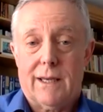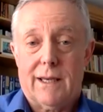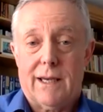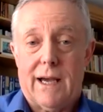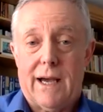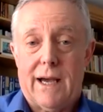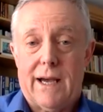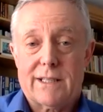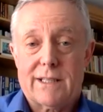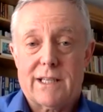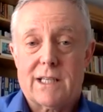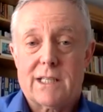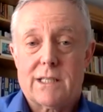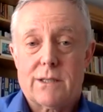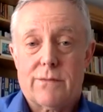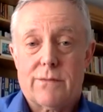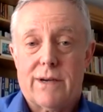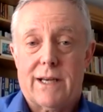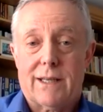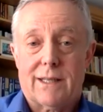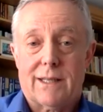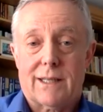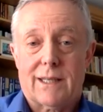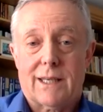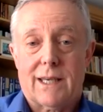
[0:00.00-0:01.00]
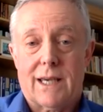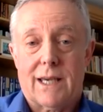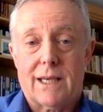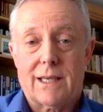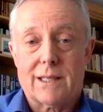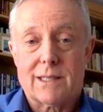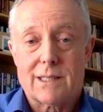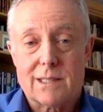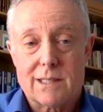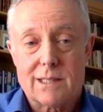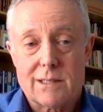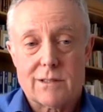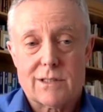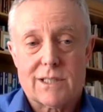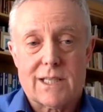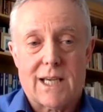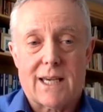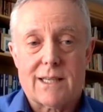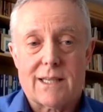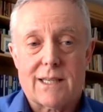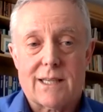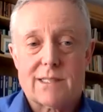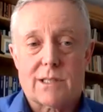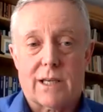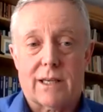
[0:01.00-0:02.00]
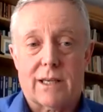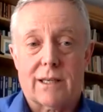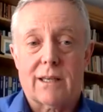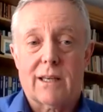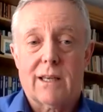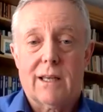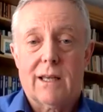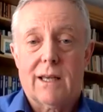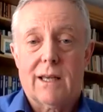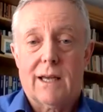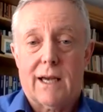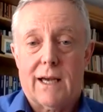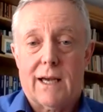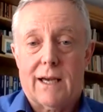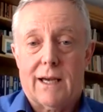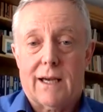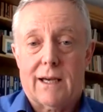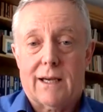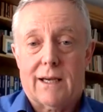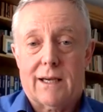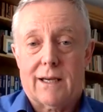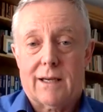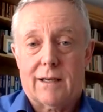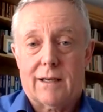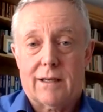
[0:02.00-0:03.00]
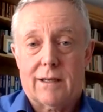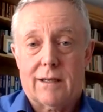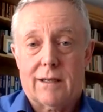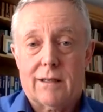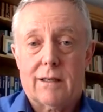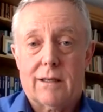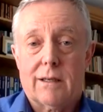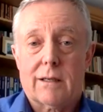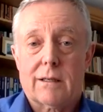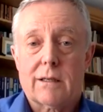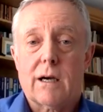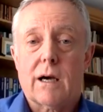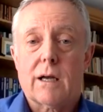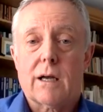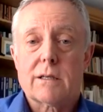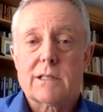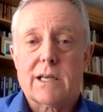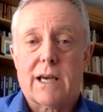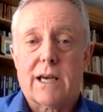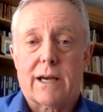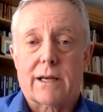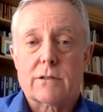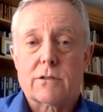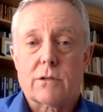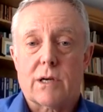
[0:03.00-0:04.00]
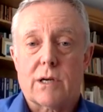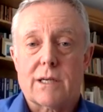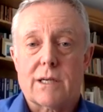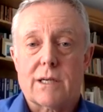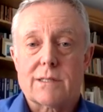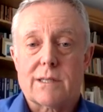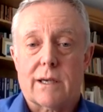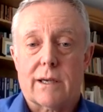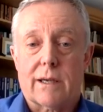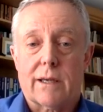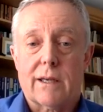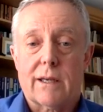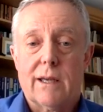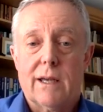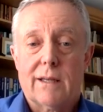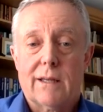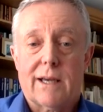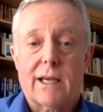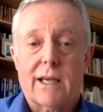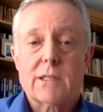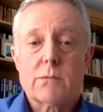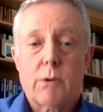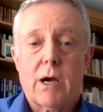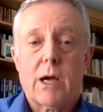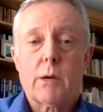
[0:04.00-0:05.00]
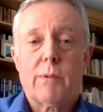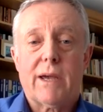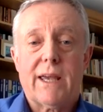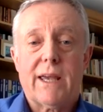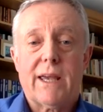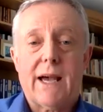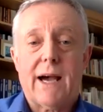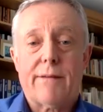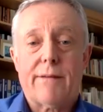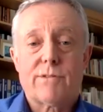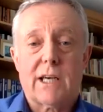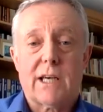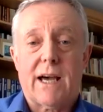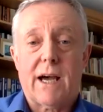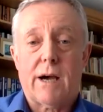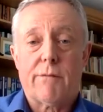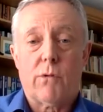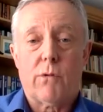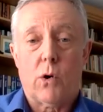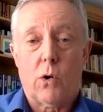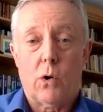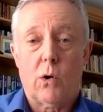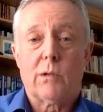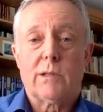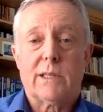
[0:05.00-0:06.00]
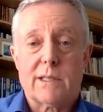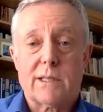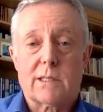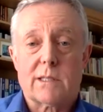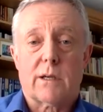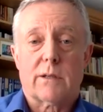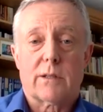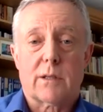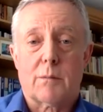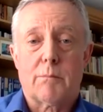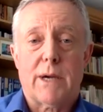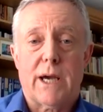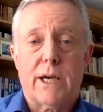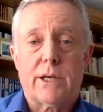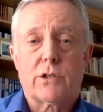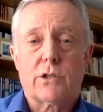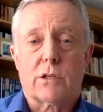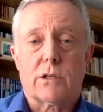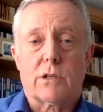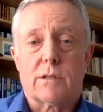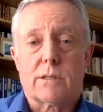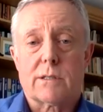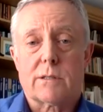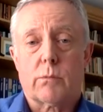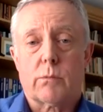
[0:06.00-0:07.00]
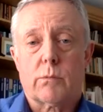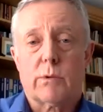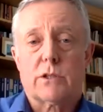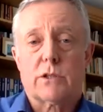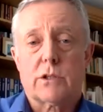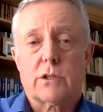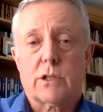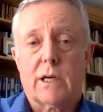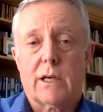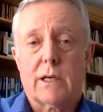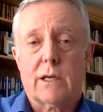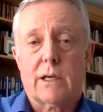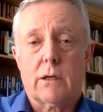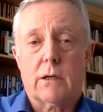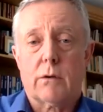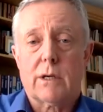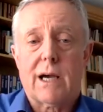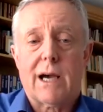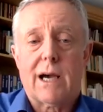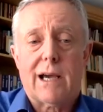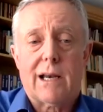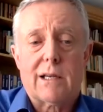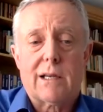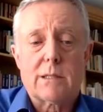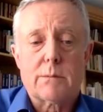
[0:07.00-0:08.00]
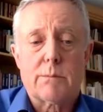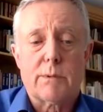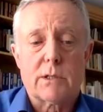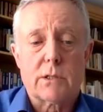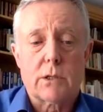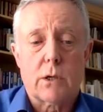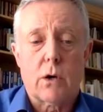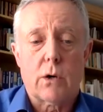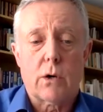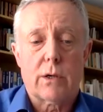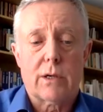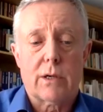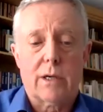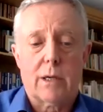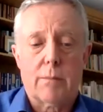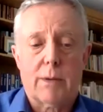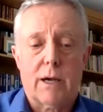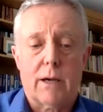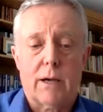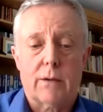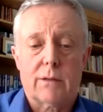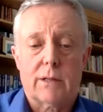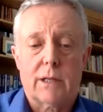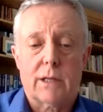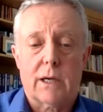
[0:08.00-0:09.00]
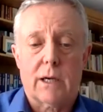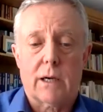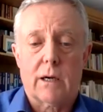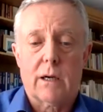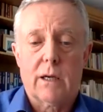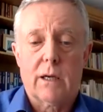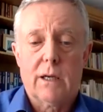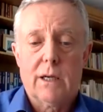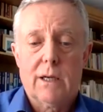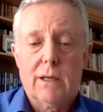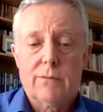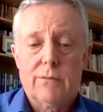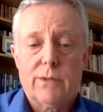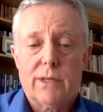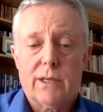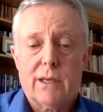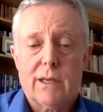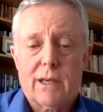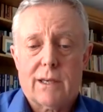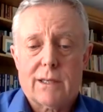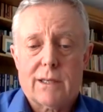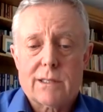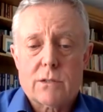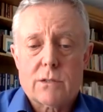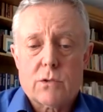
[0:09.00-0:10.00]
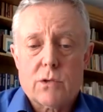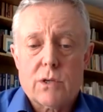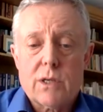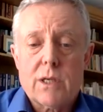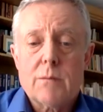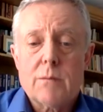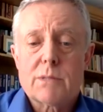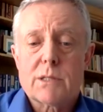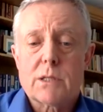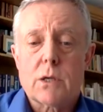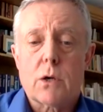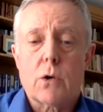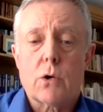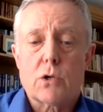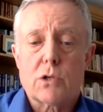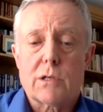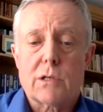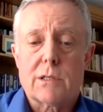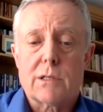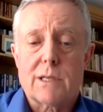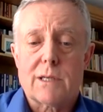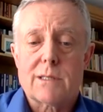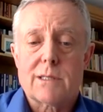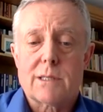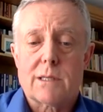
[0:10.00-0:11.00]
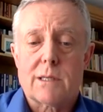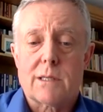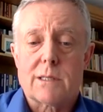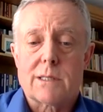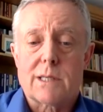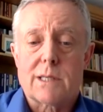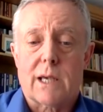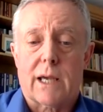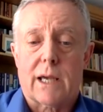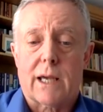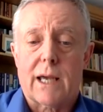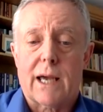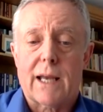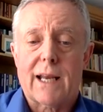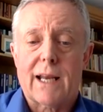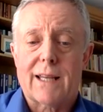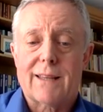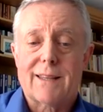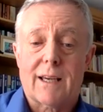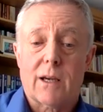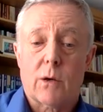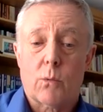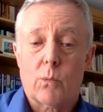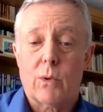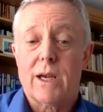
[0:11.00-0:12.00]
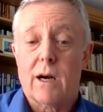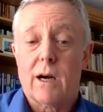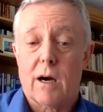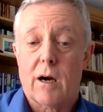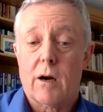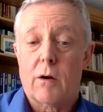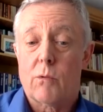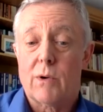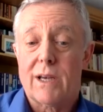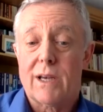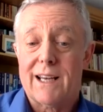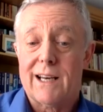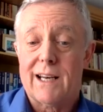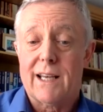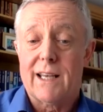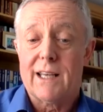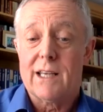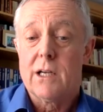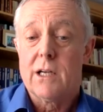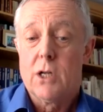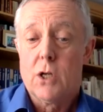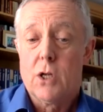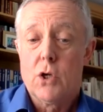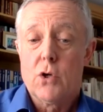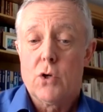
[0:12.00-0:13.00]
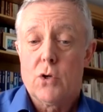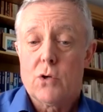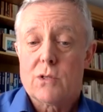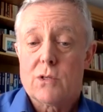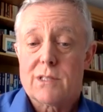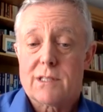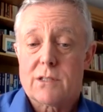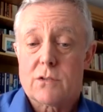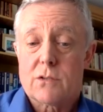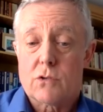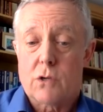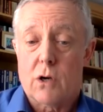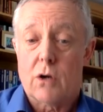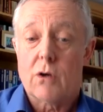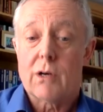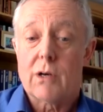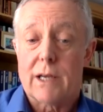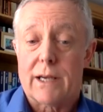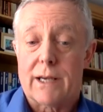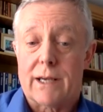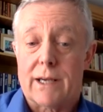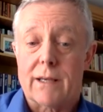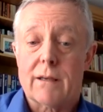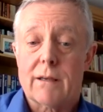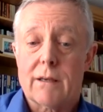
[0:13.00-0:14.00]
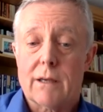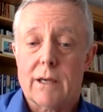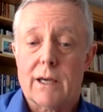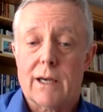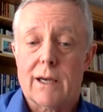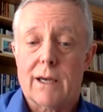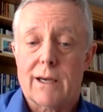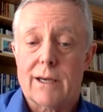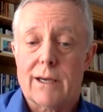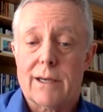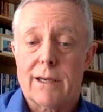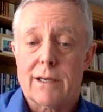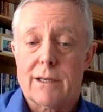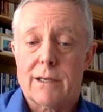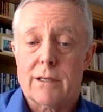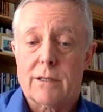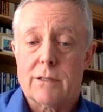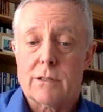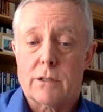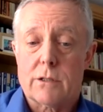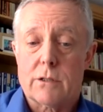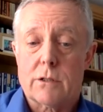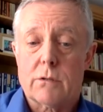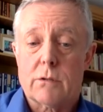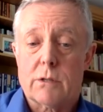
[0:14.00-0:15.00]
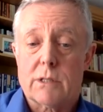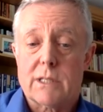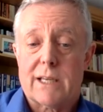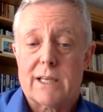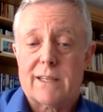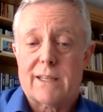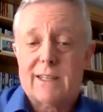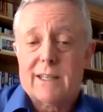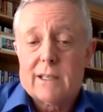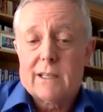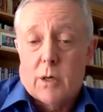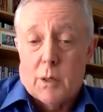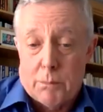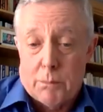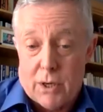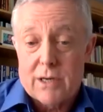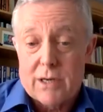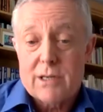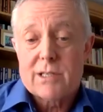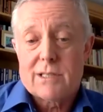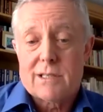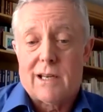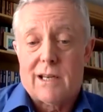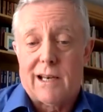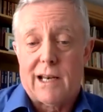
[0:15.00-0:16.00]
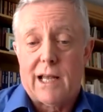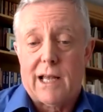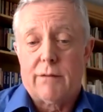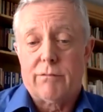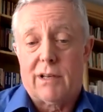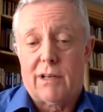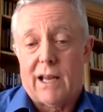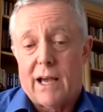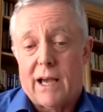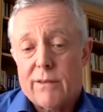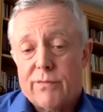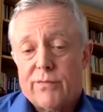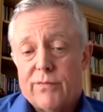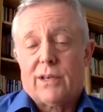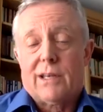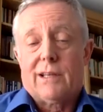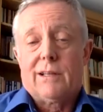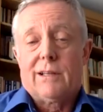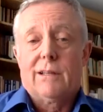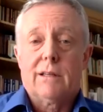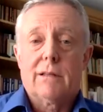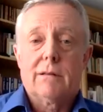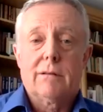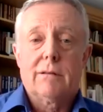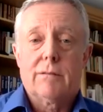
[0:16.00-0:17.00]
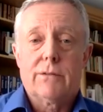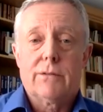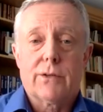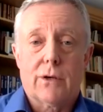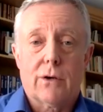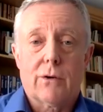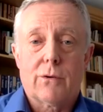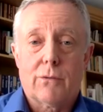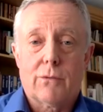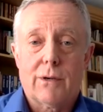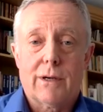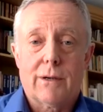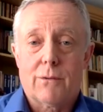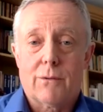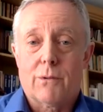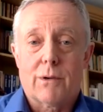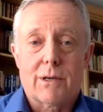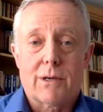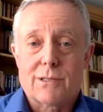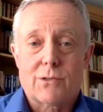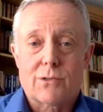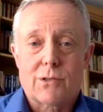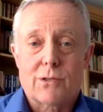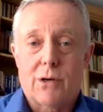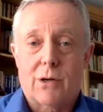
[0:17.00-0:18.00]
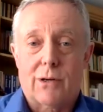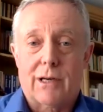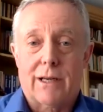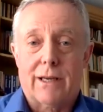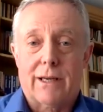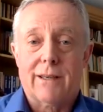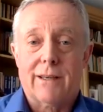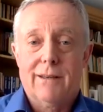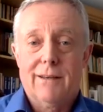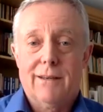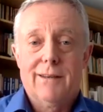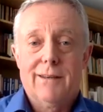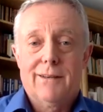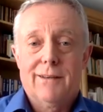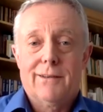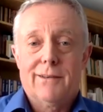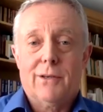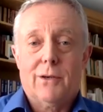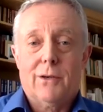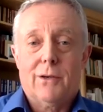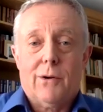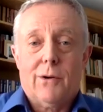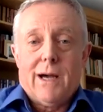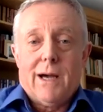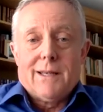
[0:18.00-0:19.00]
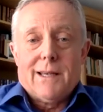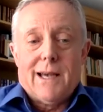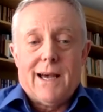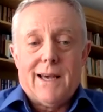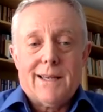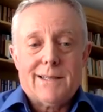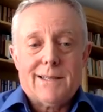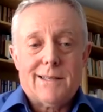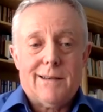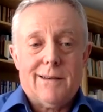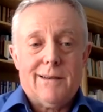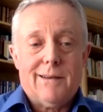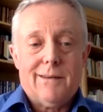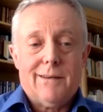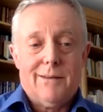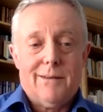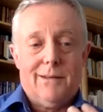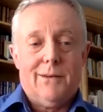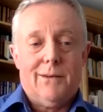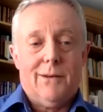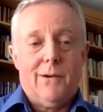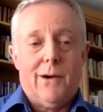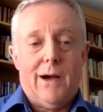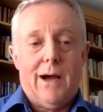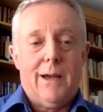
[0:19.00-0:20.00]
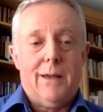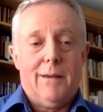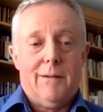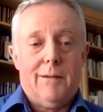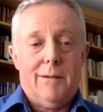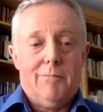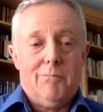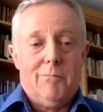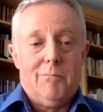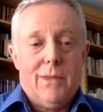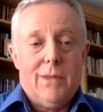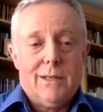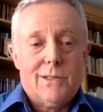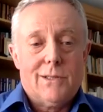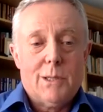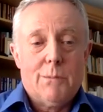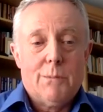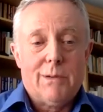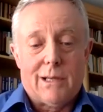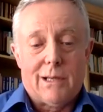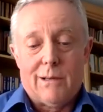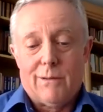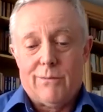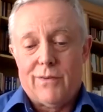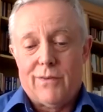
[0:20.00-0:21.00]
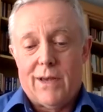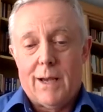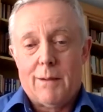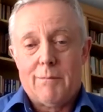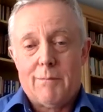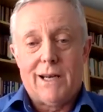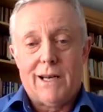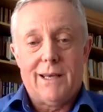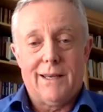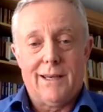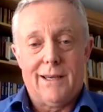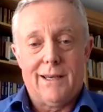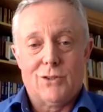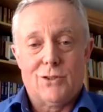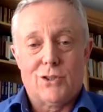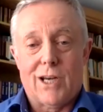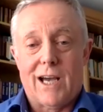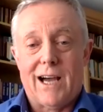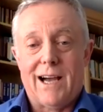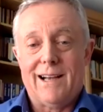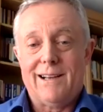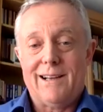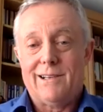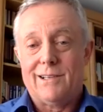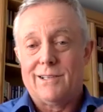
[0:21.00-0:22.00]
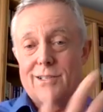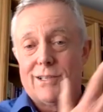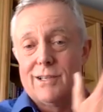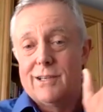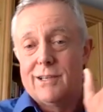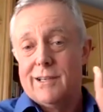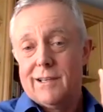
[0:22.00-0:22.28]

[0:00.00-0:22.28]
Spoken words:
identifying the case, testing, contact tracing. That's why we have to have all these other measures, which Niall has been talking about there, the extreme social distancing. And I think we are really struggling to do it. I think on a personal level, I feel, you know, we're struggling. Yes. You know, as a, you know, a typical family, a child,